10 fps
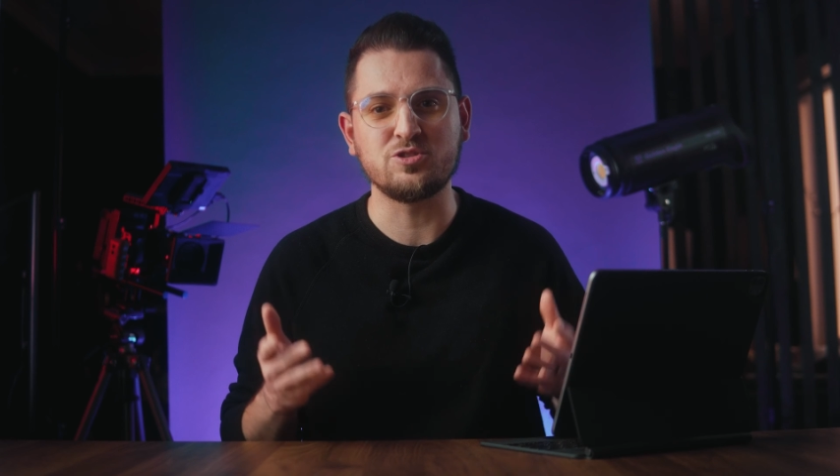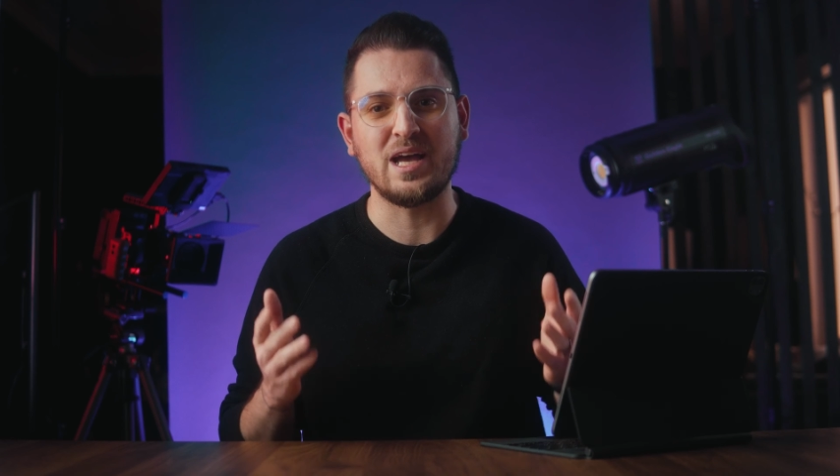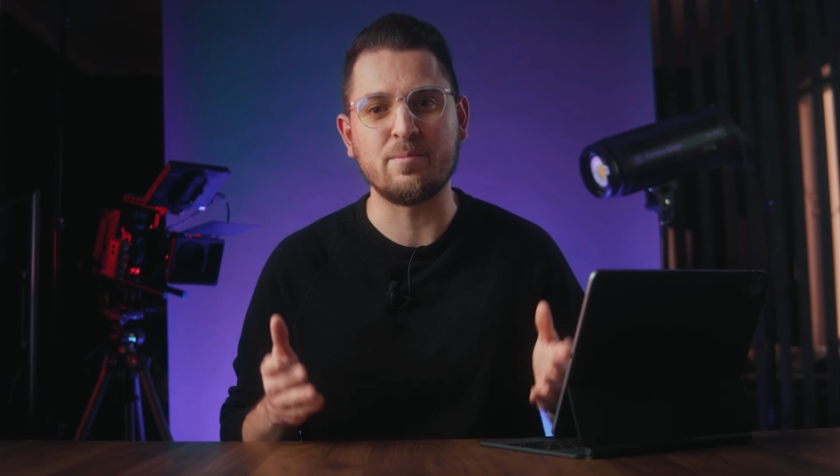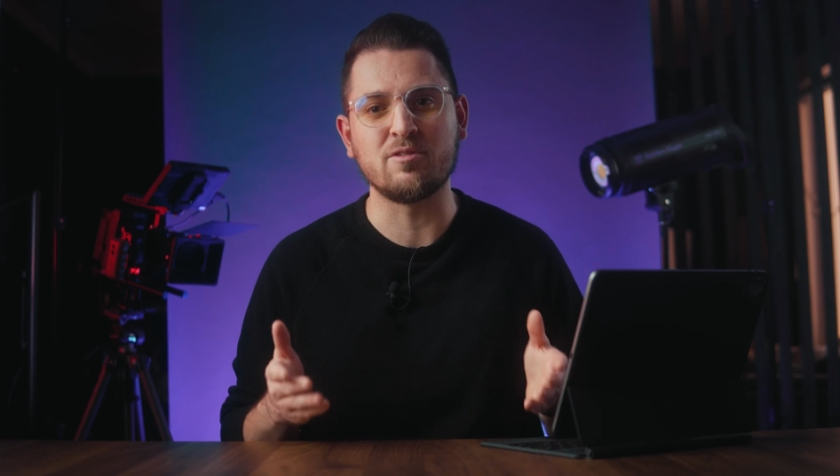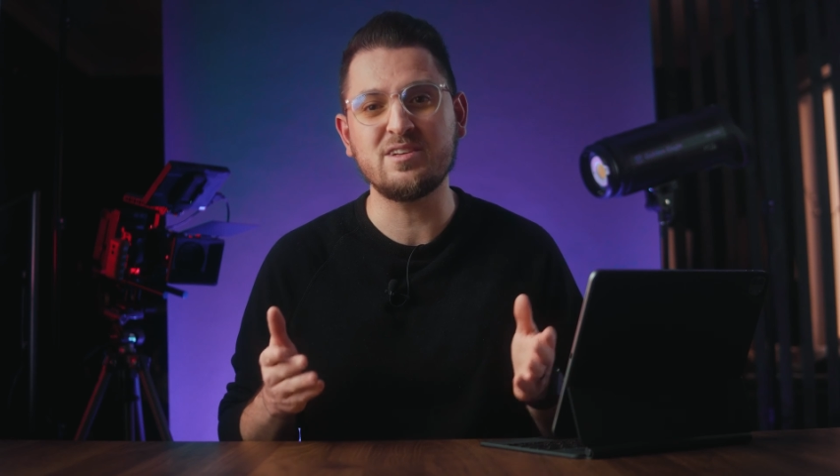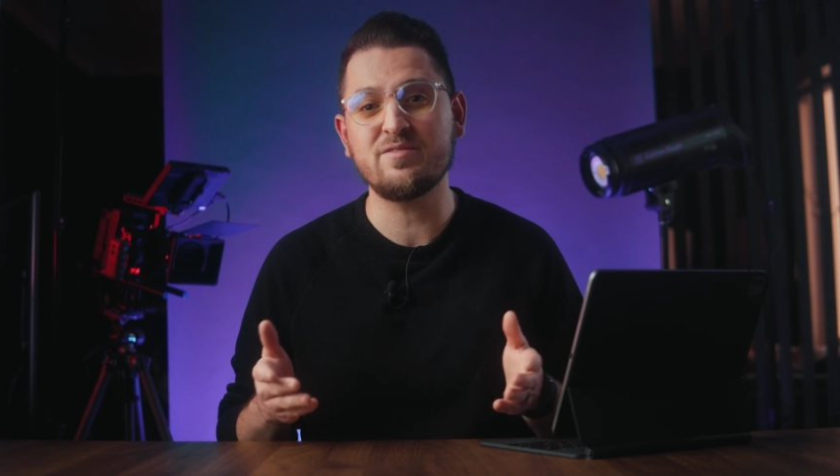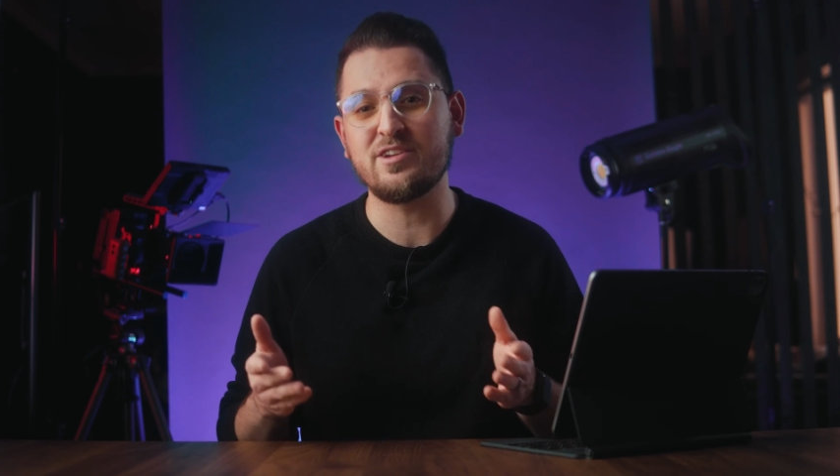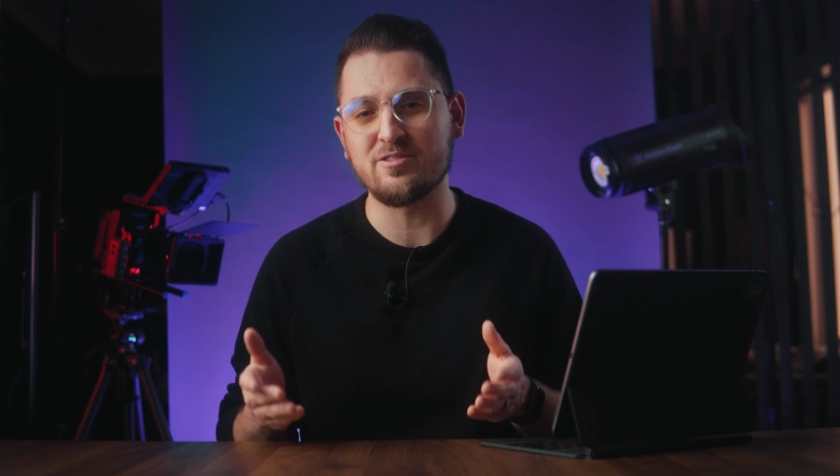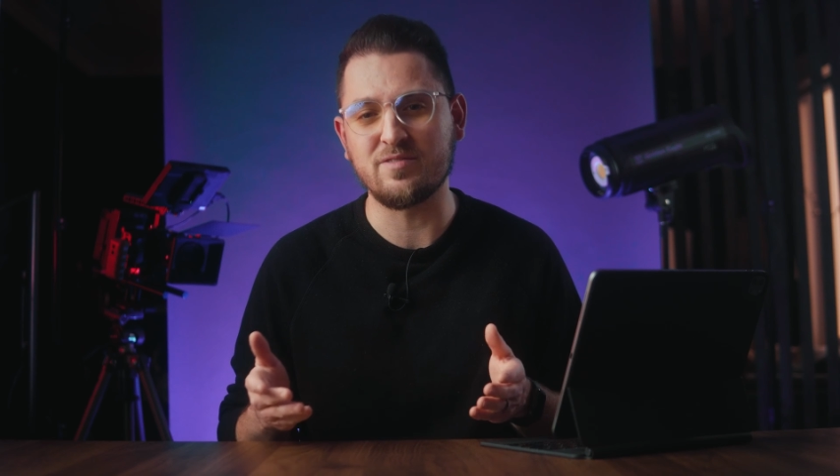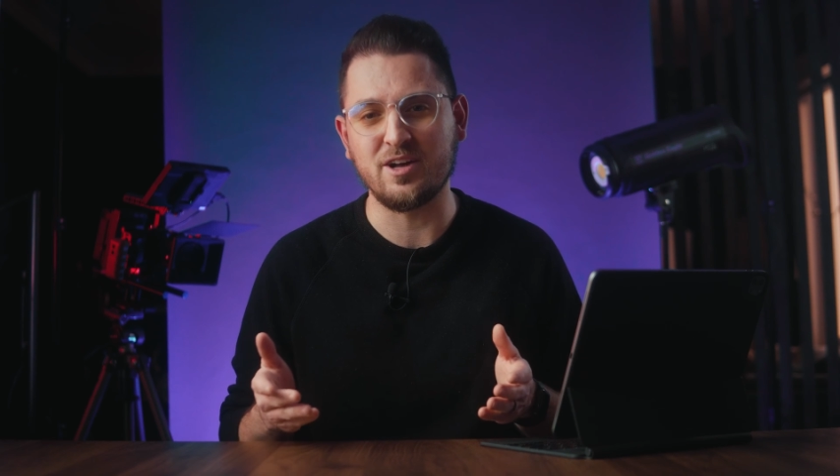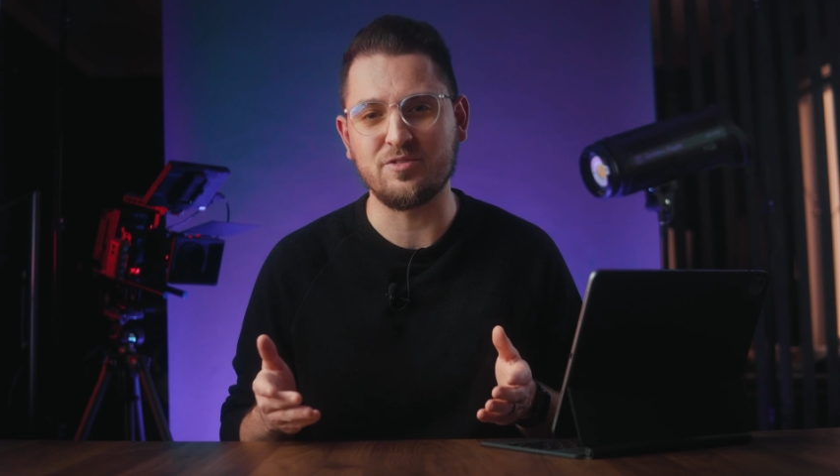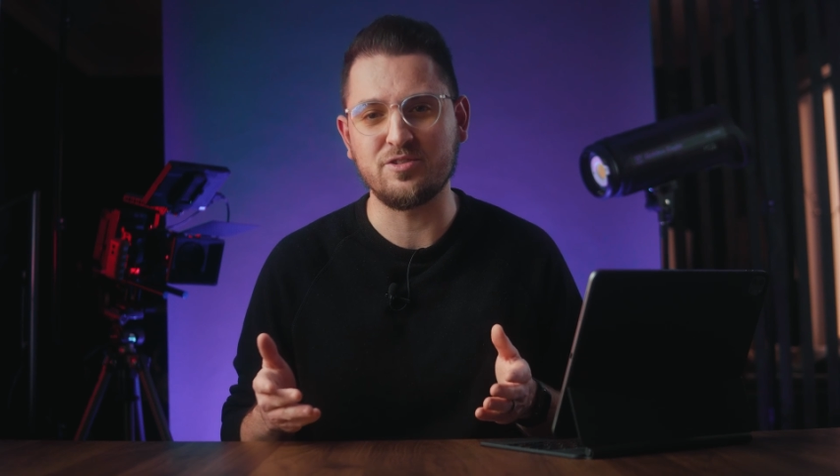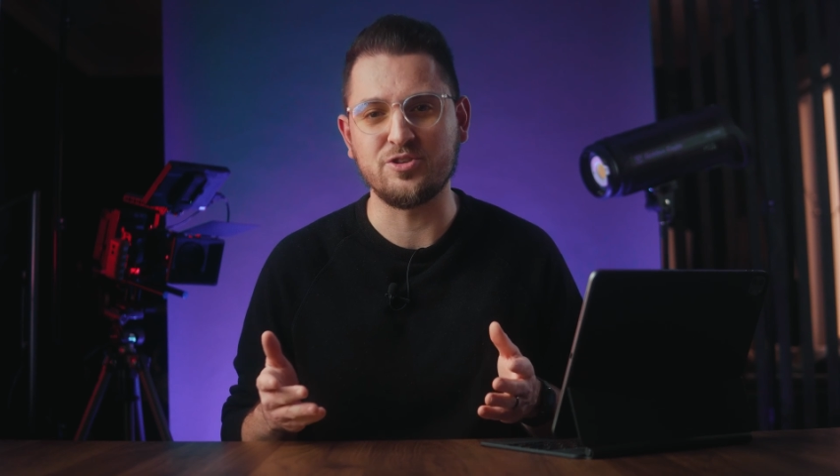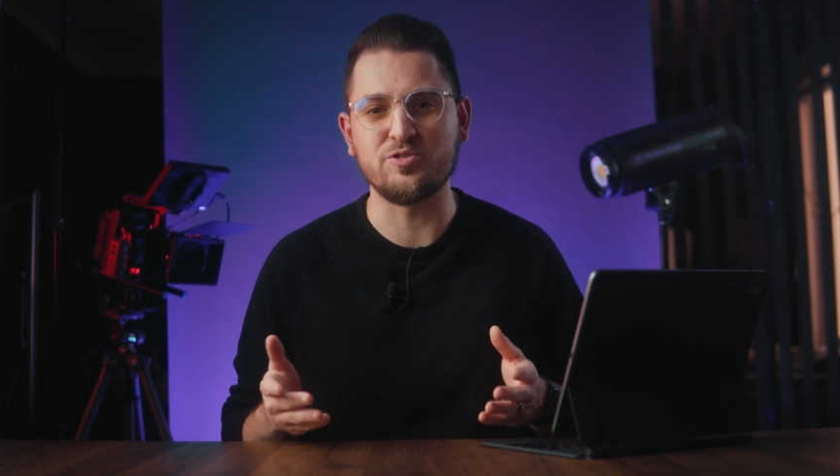to M O V video files